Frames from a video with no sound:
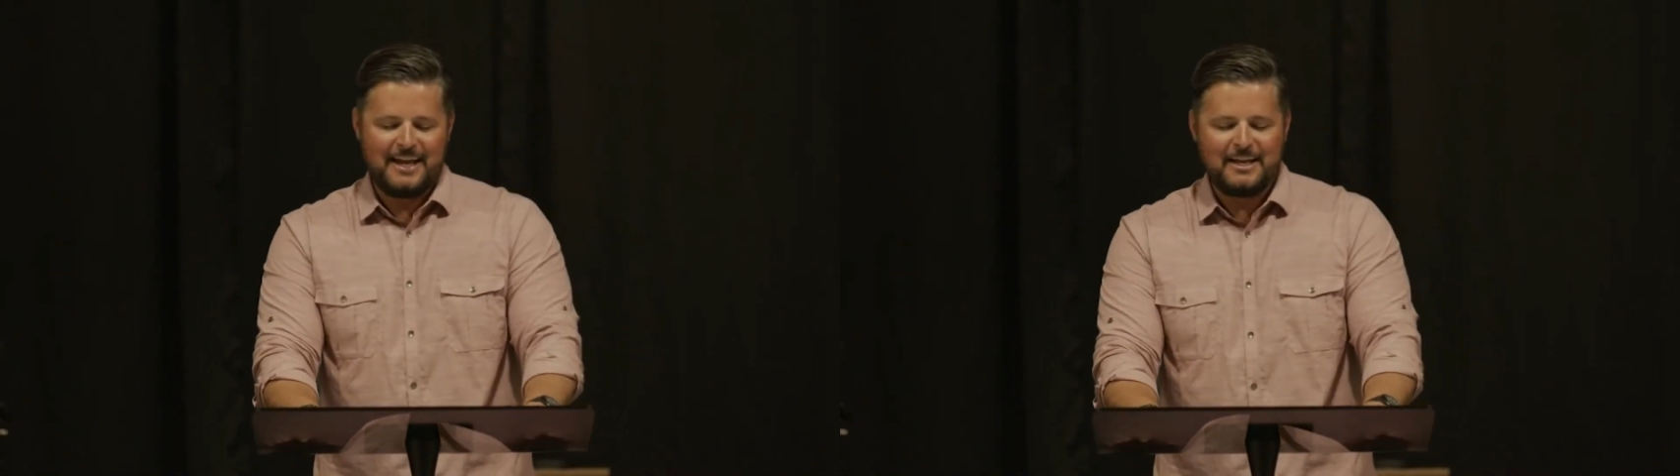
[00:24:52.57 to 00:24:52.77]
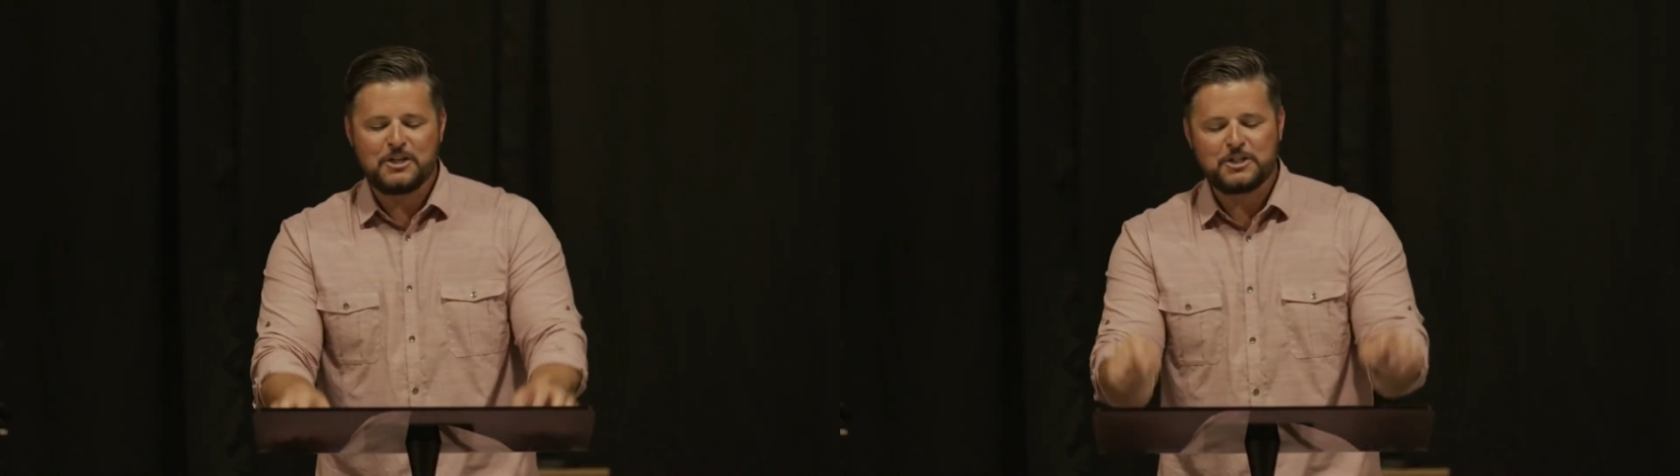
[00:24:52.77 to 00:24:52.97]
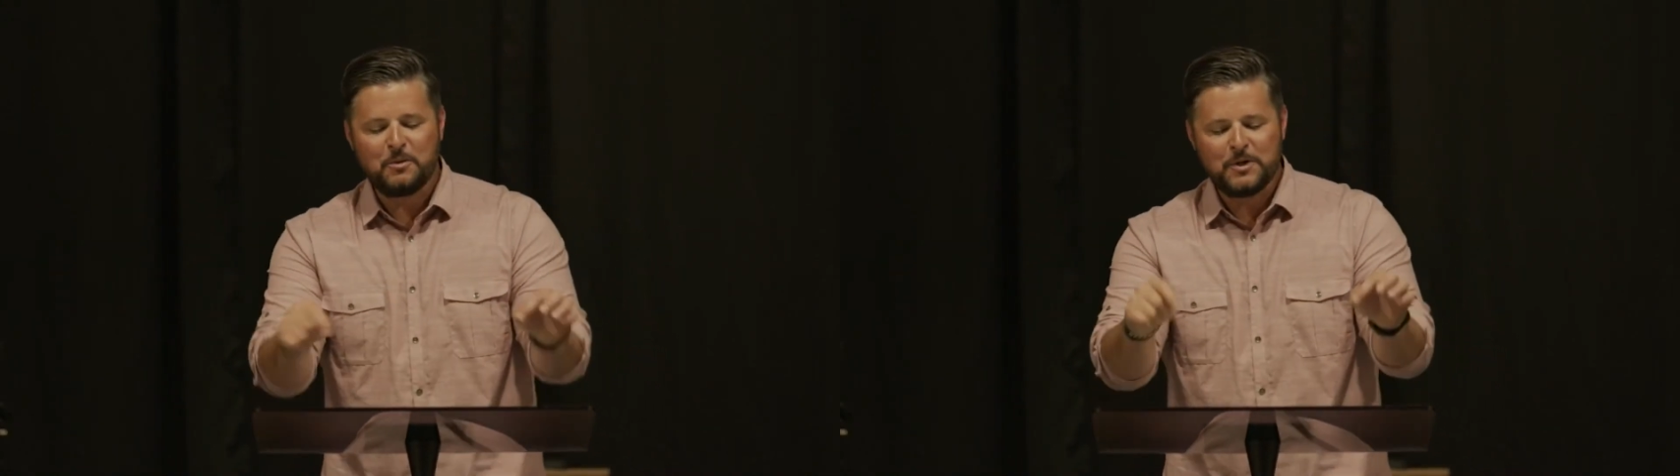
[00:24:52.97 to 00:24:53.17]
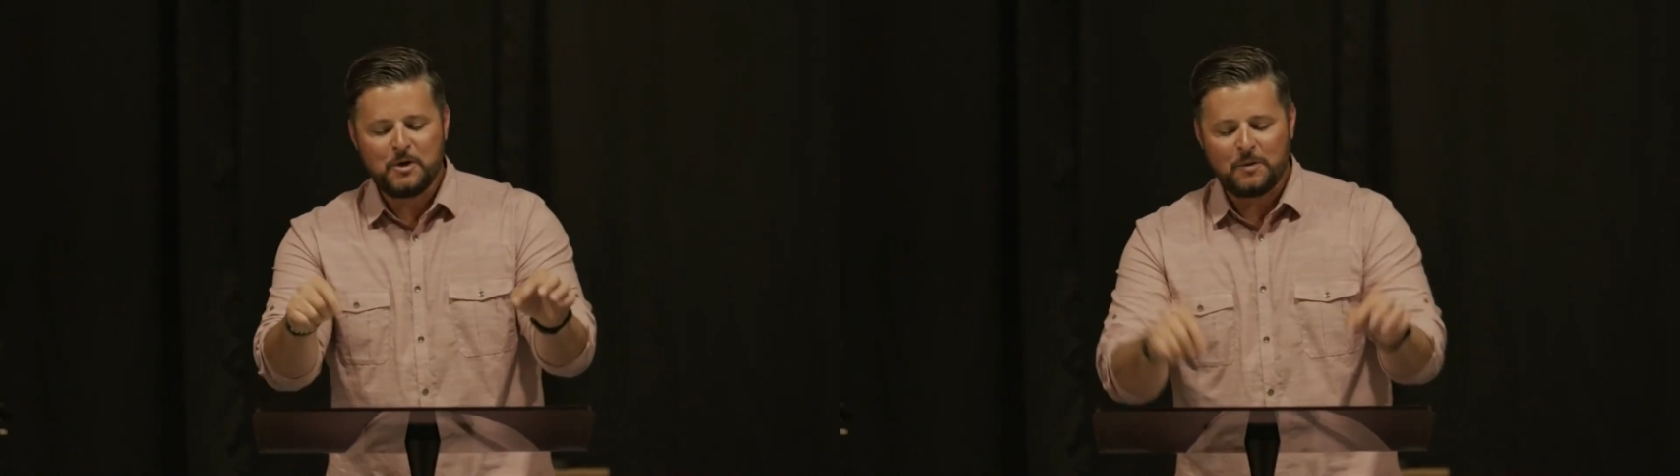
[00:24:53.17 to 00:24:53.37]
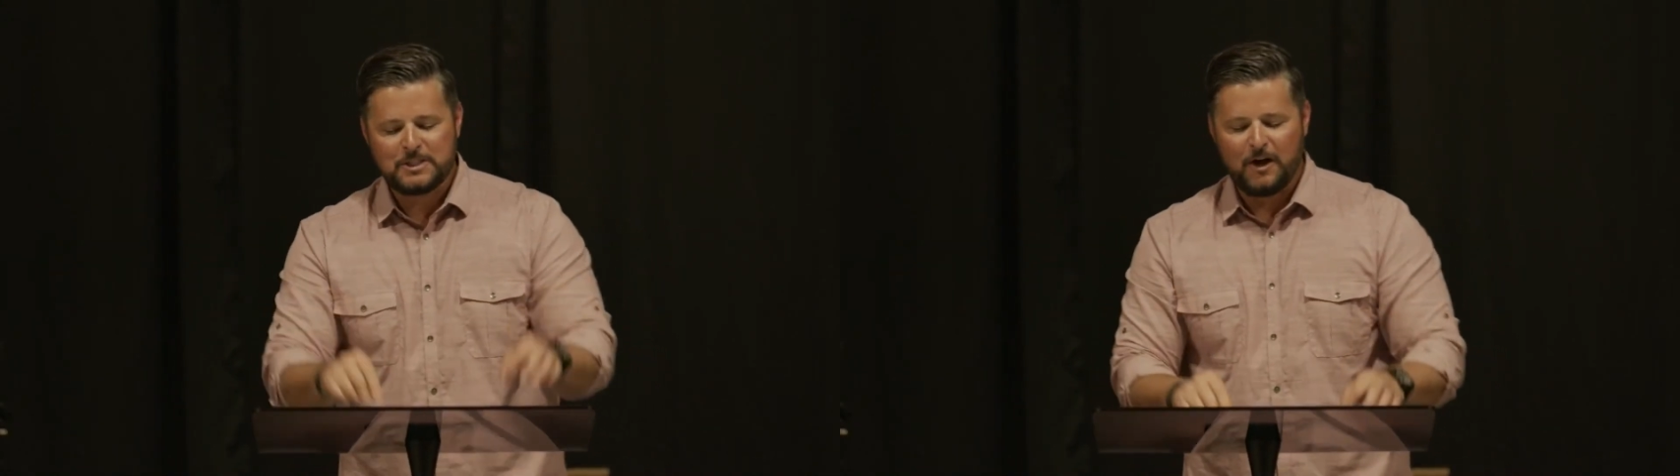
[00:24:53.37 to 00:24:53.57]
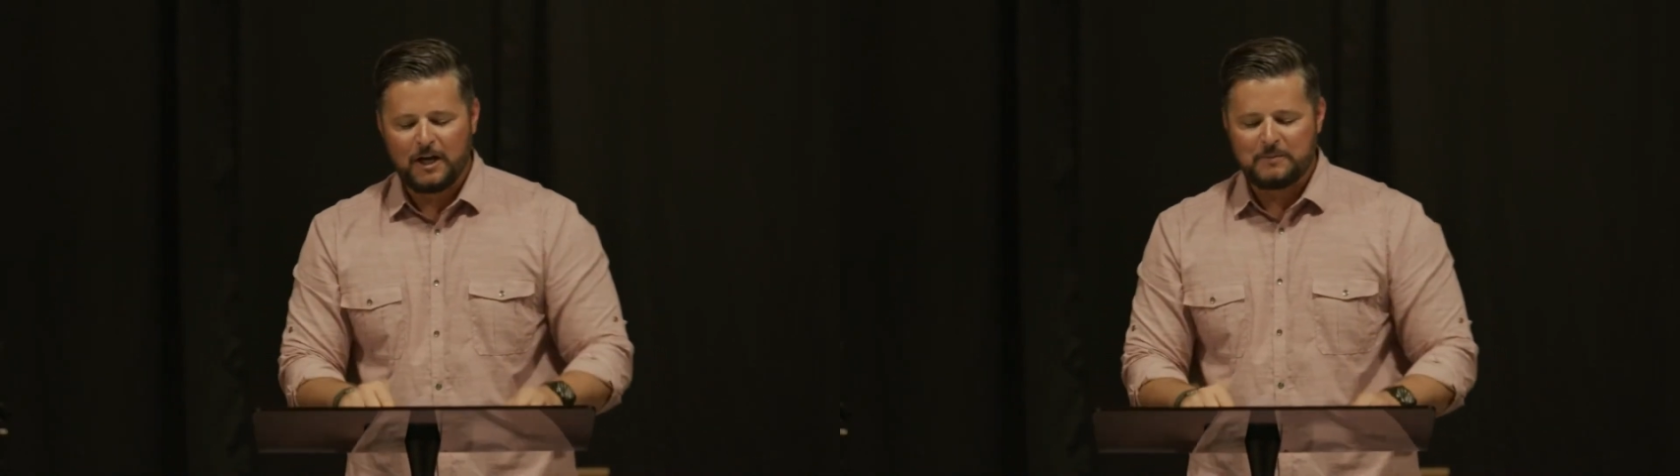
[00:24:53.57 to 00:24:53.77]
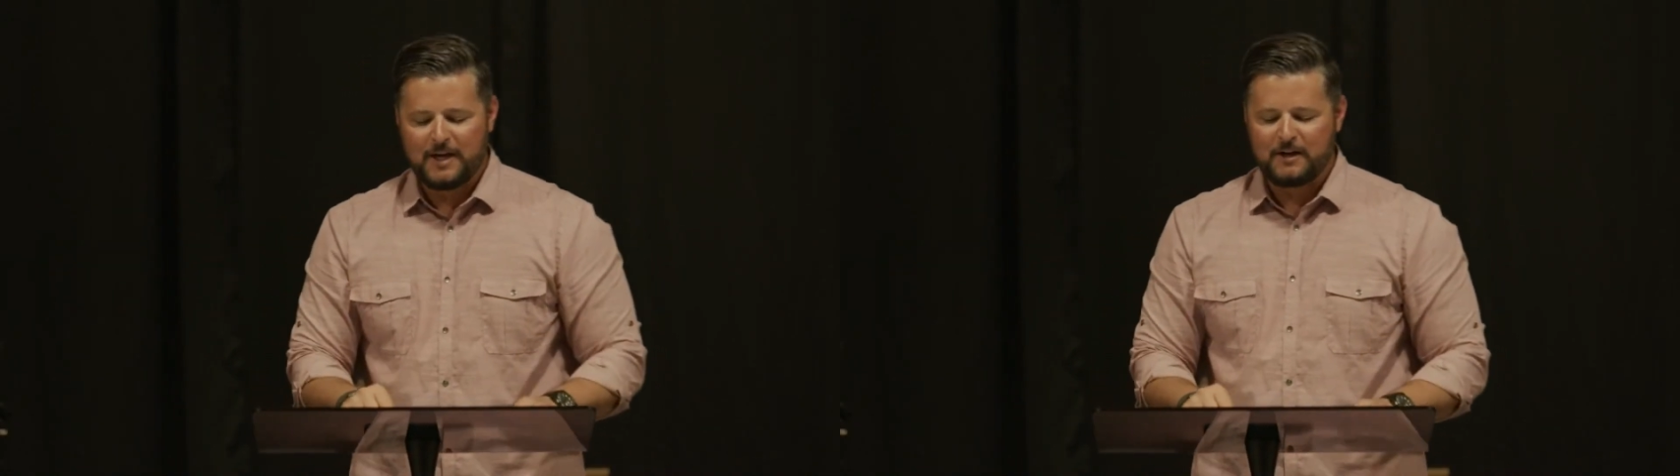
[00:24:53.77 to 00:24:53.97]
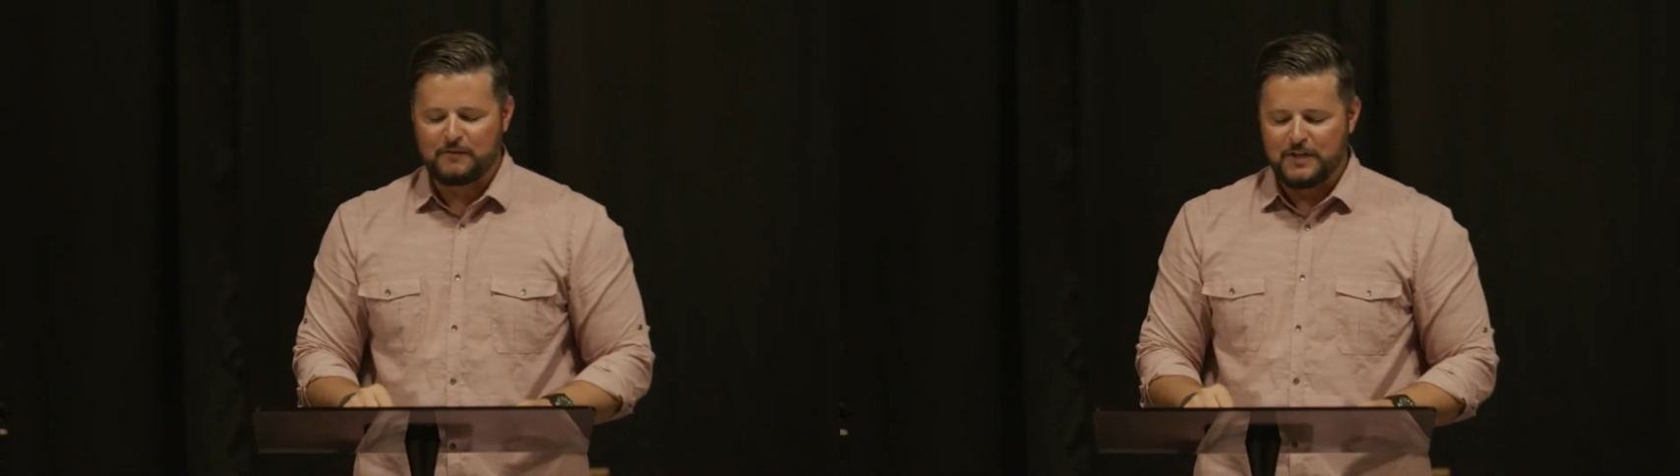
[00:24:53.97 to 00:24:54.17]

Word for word: And just so we know what we're talking about here,